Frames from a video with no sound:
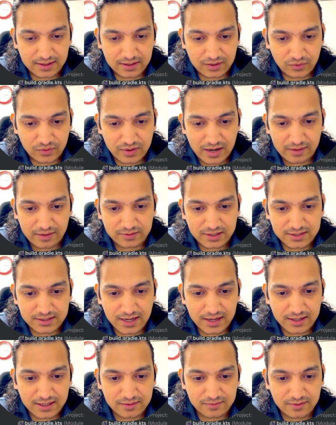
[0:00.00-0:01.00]
we have this
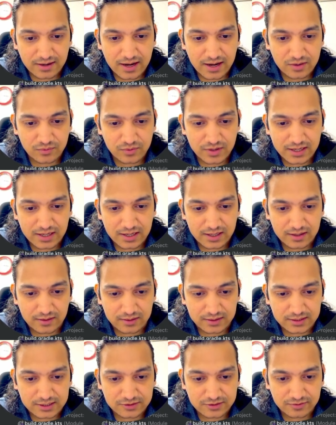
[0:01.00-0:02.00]
item and we click
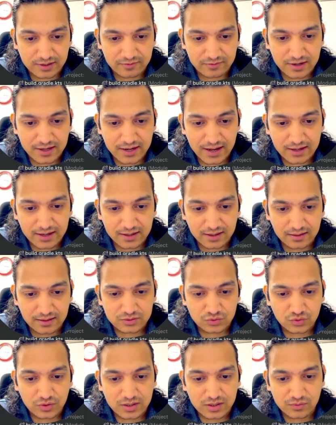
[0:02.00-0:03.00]
on this favorite icon,
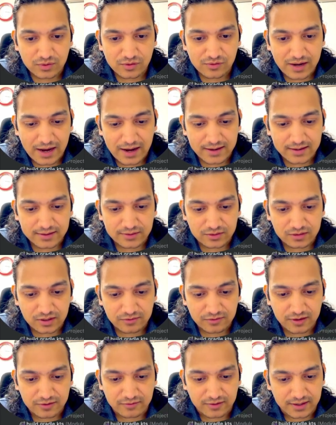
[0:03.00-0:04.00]
so it will be added to
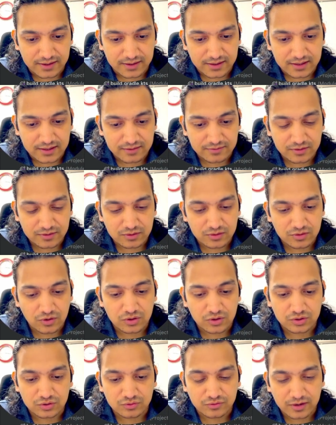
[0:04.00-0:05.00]
the favorite. If you
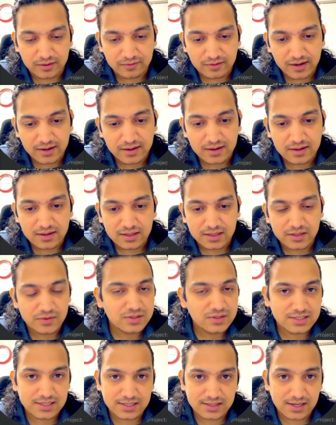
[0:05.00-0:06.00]
go to favorite, you
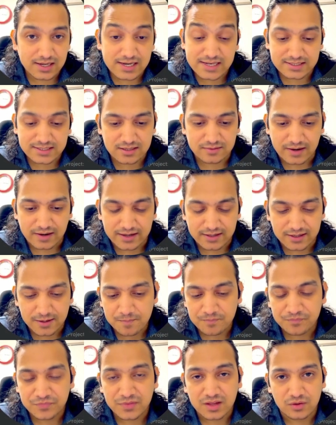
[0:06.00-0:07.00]
will see the list of
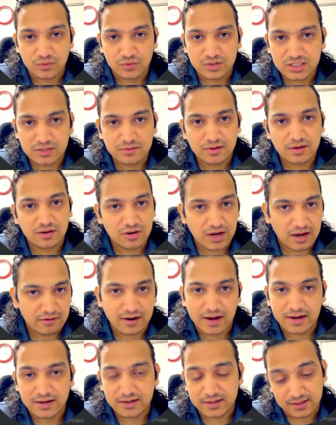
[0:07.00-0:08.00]
item whichever you
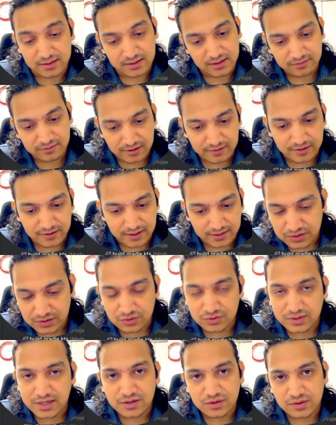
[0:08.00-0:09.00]
have added in the favorite,
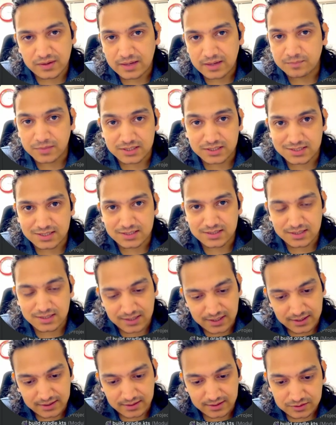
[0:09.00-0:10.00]
so that you can purchase
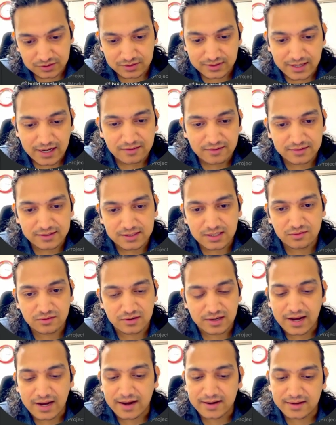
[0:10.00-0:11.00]
it later. So that feature
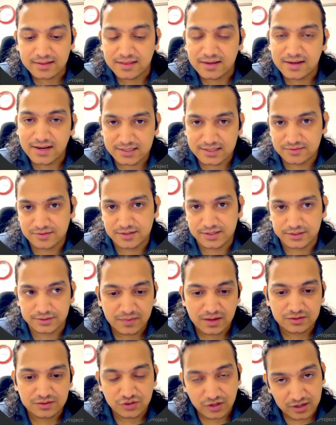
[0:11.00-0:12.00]
we will add in the next video.
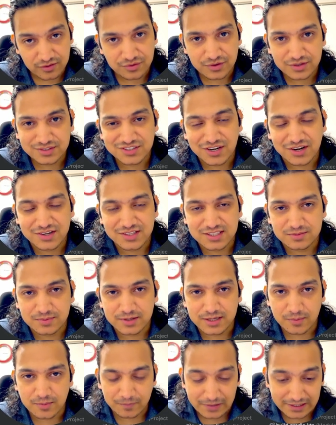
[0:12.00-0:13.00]
So if you enjoyed this
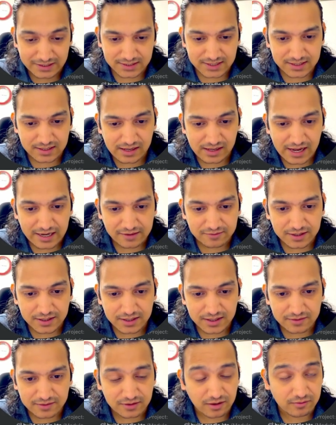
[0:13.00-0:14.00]
video, please hit the like
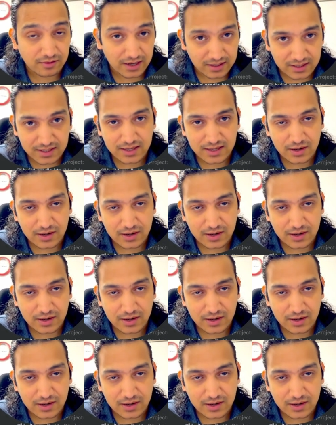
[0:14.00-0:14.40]
button. If you have any